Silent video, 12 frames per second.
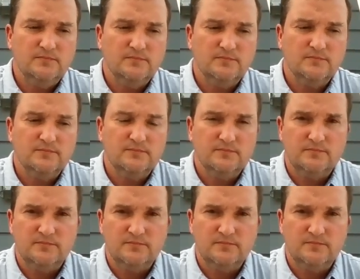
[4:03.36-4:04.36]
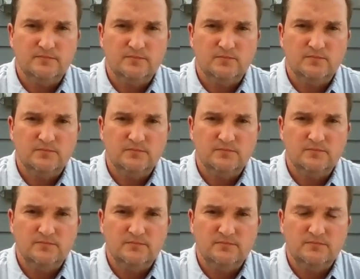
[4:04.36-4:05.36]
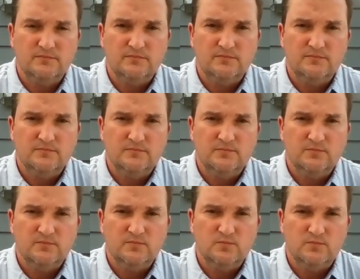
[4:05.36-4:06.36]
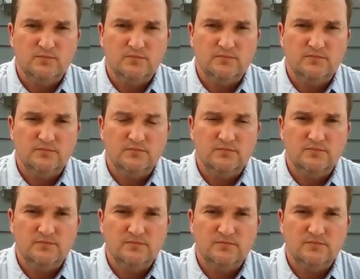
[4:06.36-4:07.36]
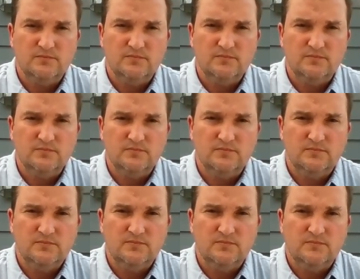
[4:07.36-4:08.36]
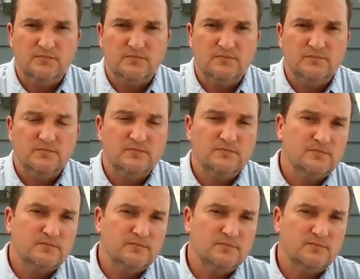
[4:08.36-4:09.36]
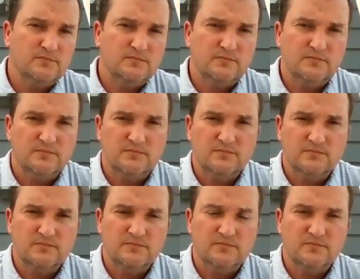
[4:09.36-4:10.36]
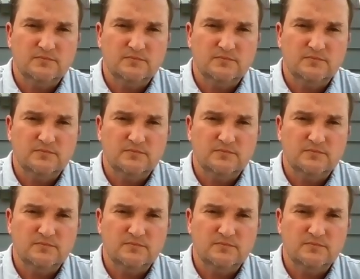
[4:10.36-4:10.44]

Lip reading: (silent)